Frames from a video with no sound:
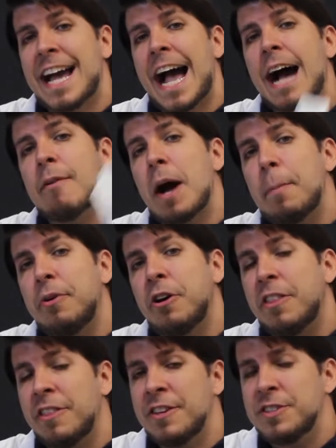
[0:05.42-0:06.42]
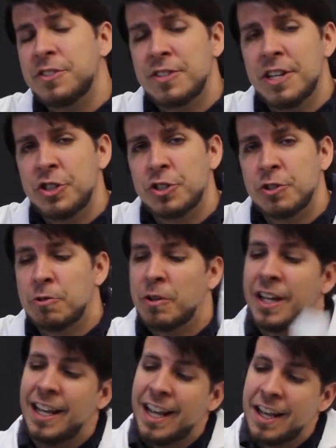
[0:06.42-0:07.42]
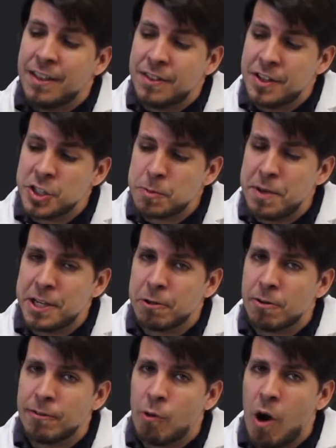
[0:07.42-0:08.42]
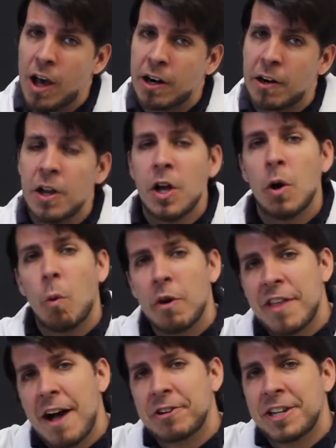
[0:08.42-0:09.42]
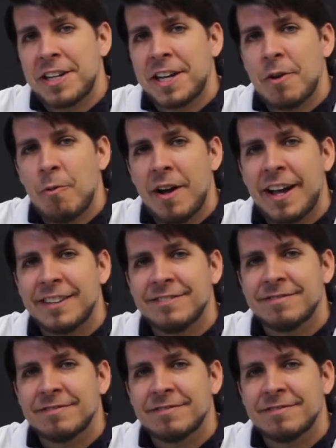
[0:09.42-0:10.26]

out how I put this tissue in this beaker of water without getting it wet.